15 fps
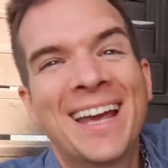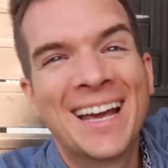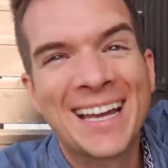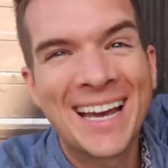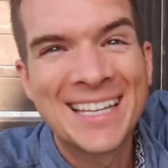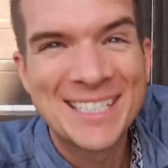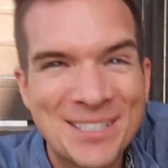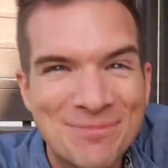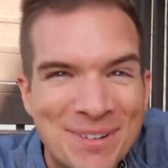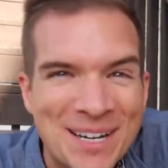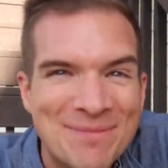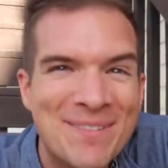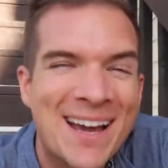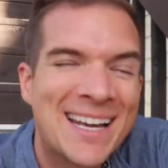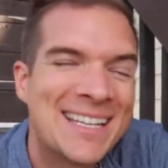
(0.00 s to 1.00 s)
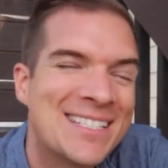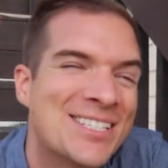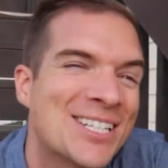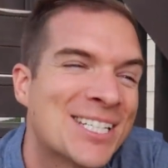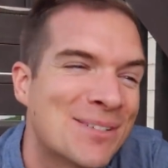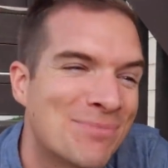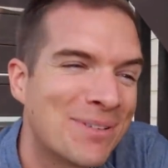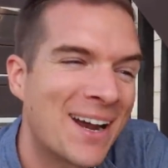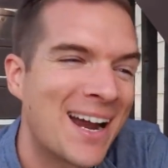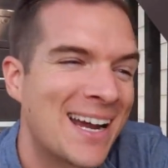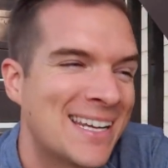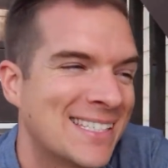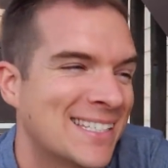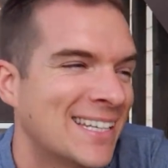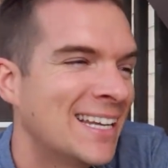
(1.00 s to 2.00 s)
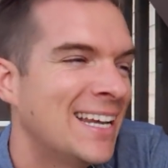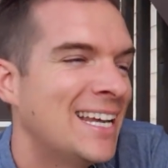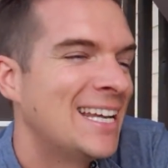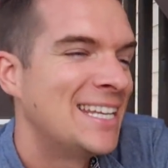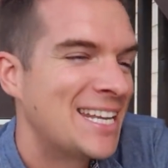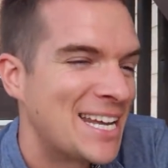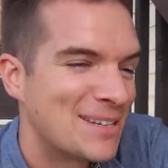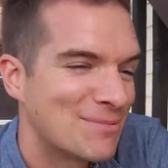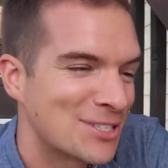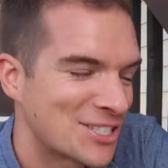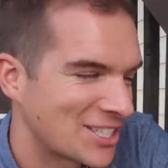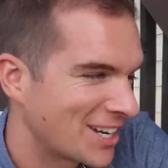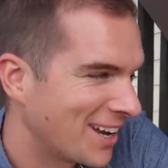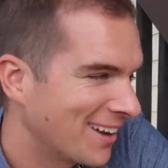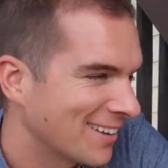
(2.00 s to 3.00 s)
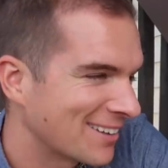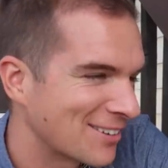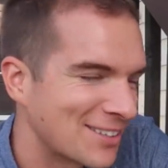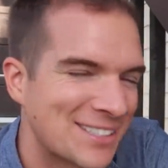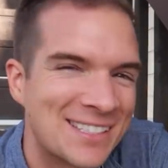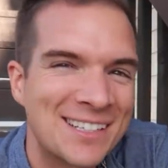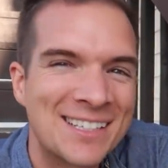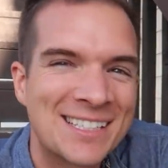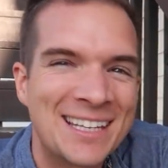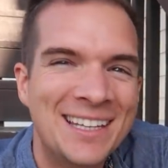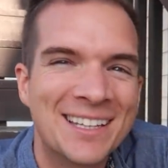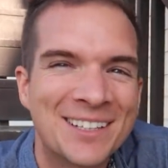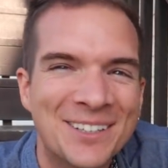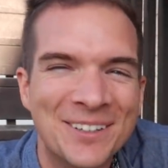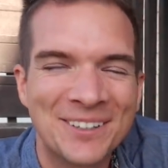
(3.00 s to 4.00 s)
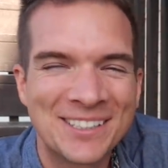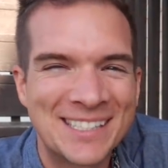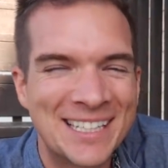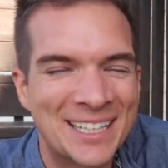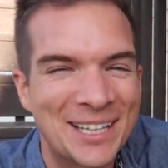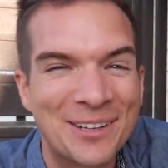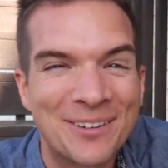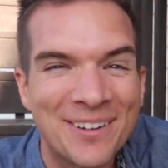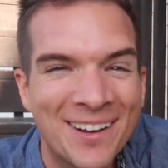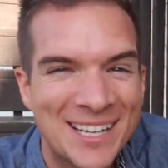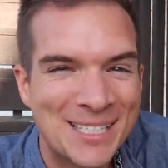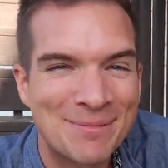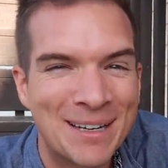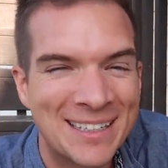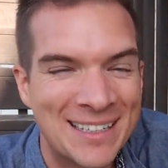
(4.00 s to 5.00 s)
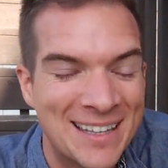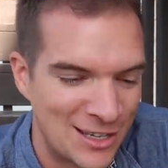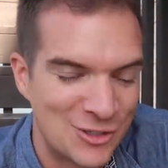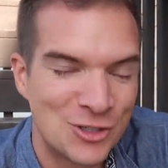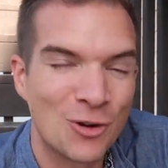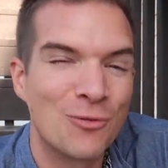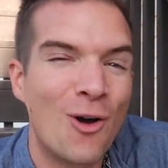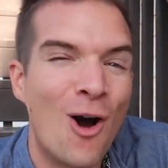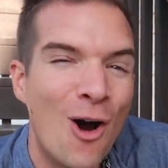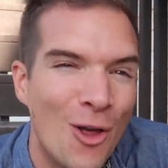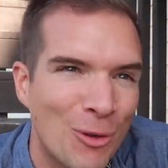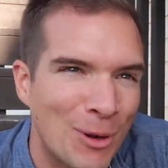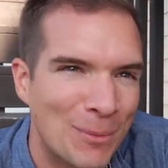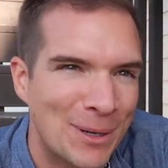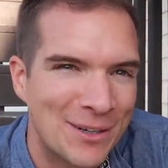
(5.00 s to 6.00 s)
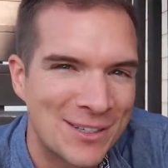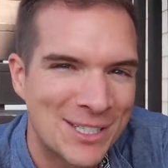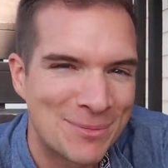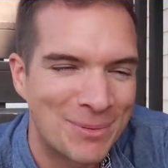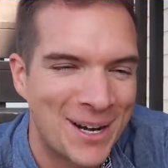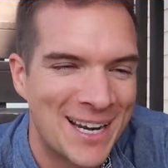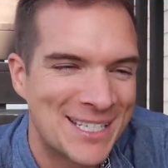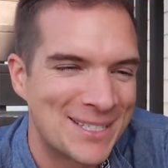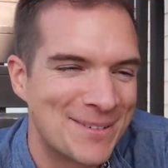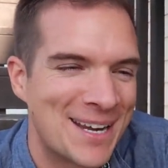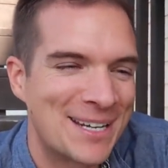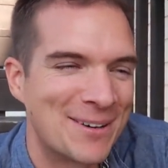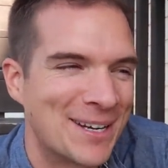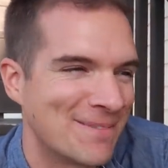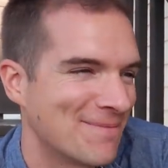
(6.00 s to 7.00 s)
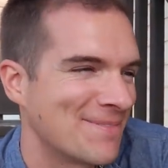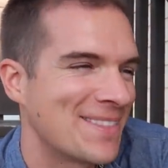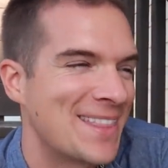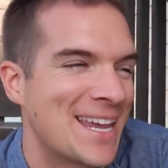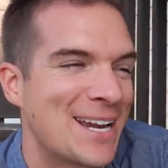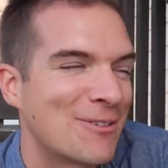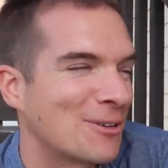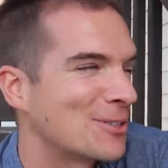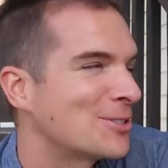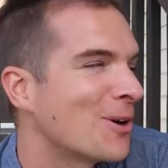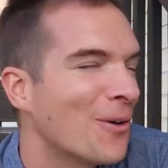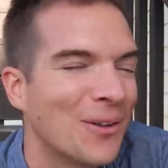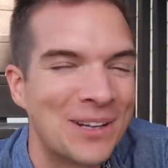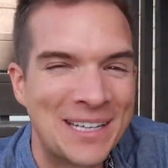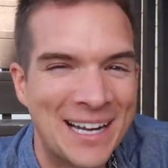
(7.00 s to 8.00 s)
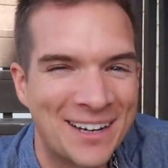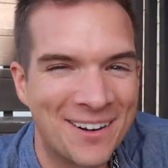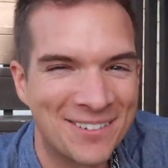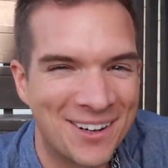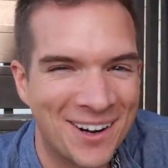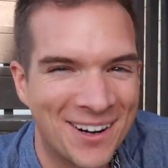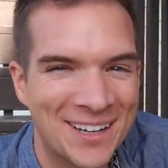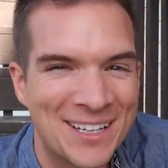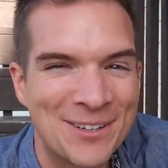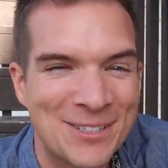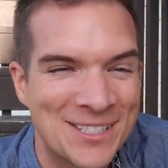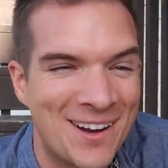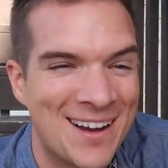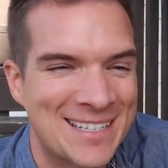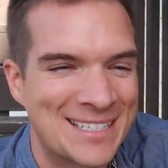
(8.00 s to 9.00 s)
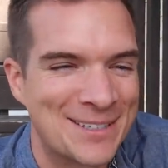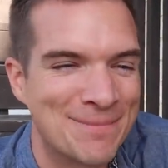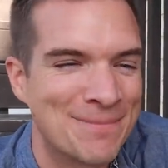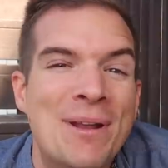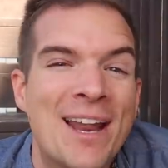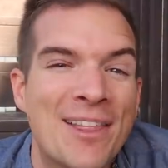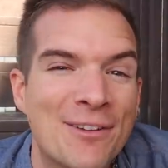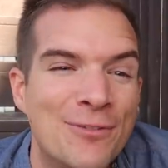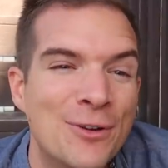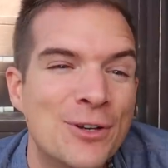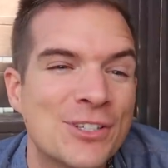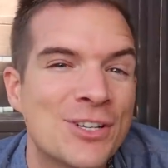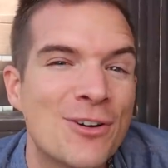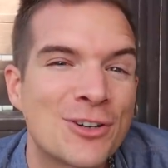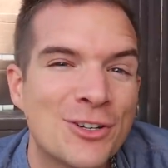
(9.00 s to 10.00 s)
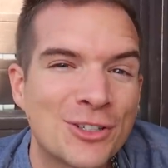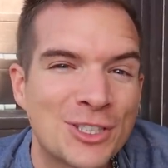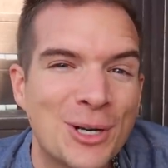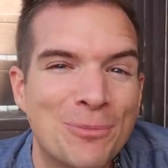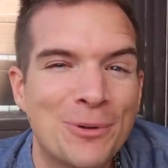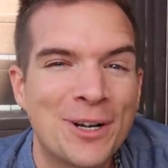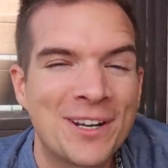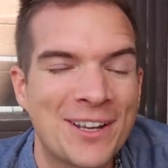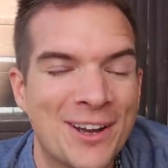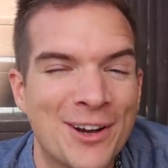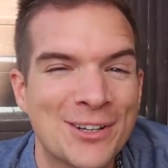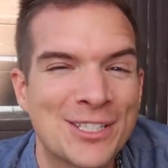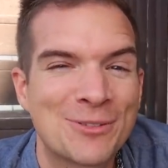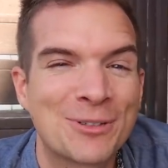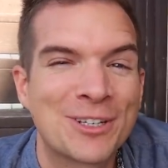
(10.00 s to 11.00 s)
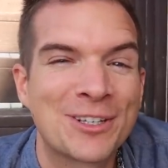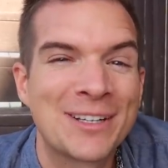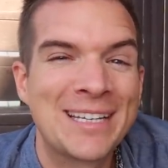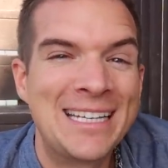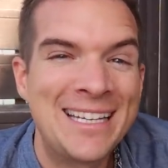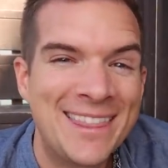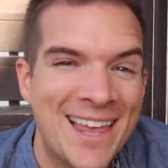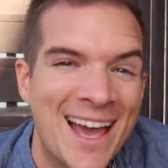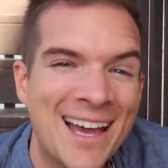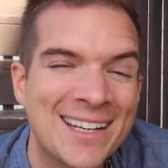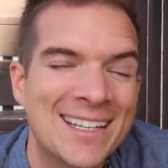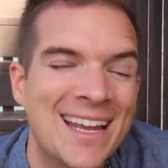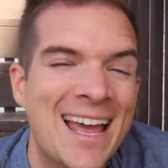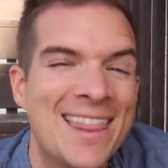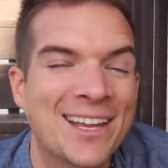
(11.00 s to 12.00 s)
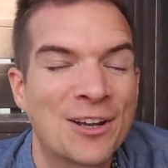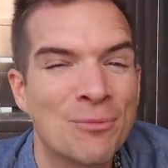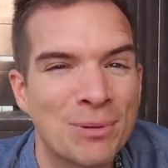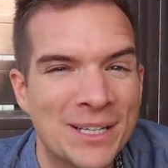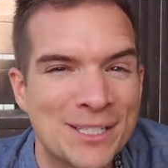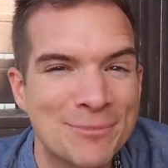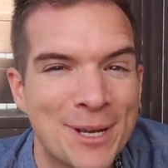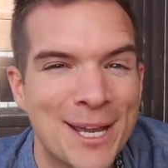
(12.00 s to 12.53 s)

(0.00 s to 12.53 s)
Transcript: guys, so Brett and Maddie just surprised Nate and Michelle. It was seriously the coolest thing. They were not expecting it. They drove all the way up here to surprise them. Anyway, they were totally taken off guard. It was awesome. But now the food is all cooked up, ready to go. So we're gonna go eat that and then go play some